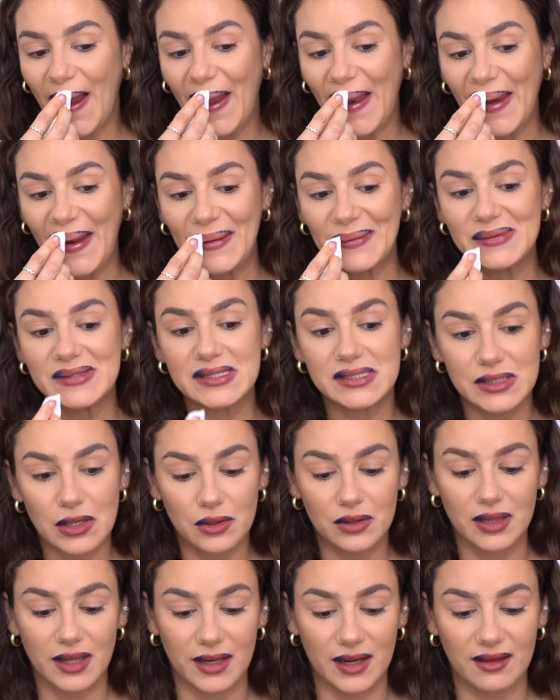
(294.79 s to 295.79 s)
and I'm
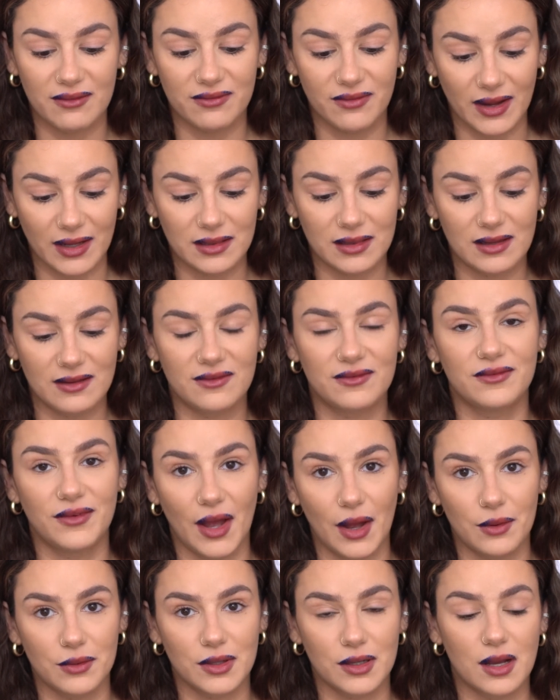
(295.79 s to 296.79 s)
so glad I finally
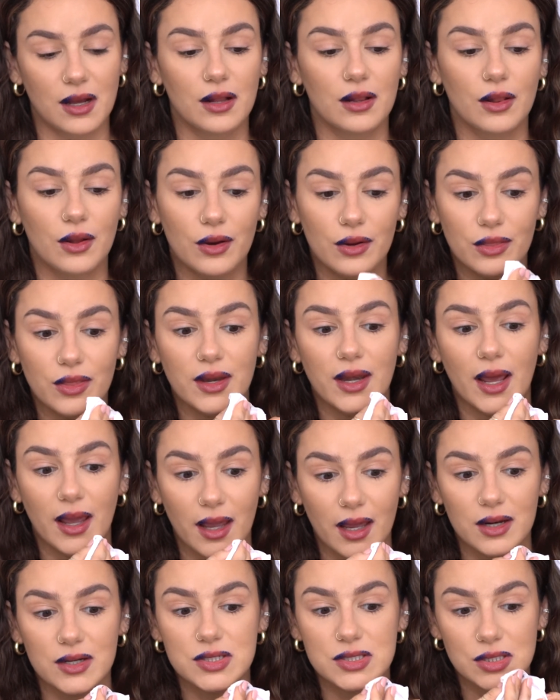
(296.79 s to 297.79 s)
found a color that I
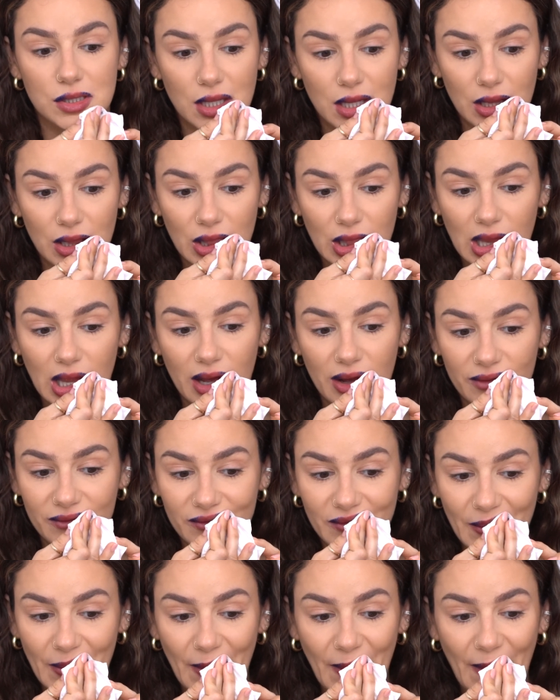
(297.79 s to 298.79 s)
actually love.